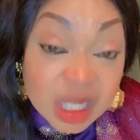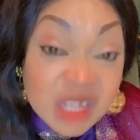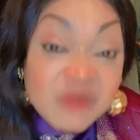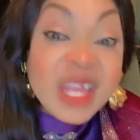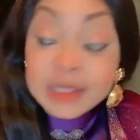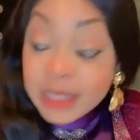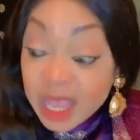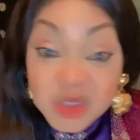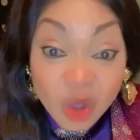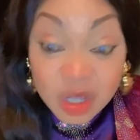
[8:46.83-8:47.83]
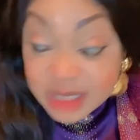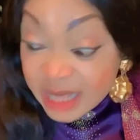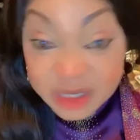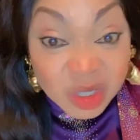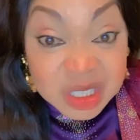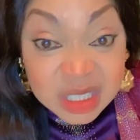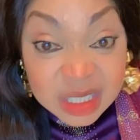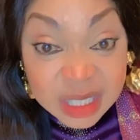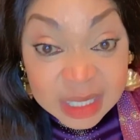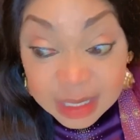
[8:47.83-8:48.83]
if they tell you all the
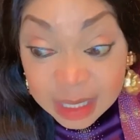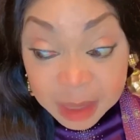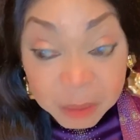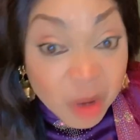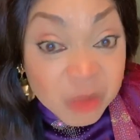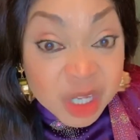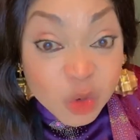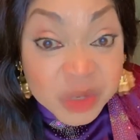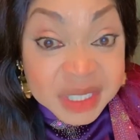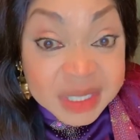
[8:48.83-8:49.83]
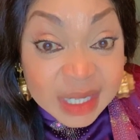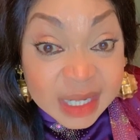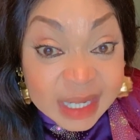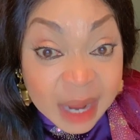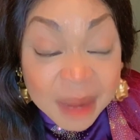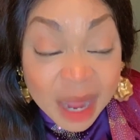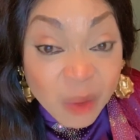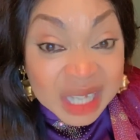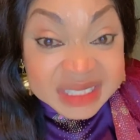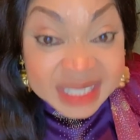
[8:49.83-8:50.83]
atrocity that Mommy Queen, Grandma
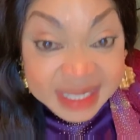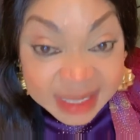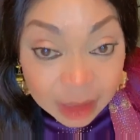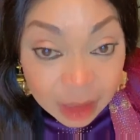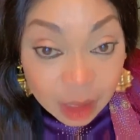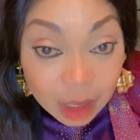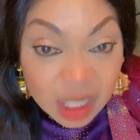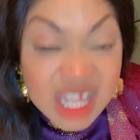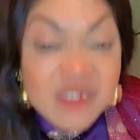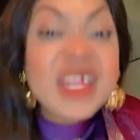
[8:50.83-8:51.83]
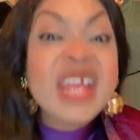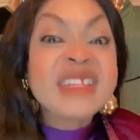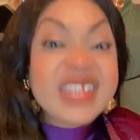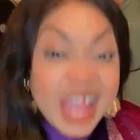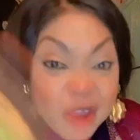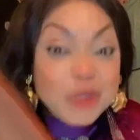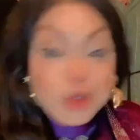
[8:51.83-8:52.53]
Washe, if they tell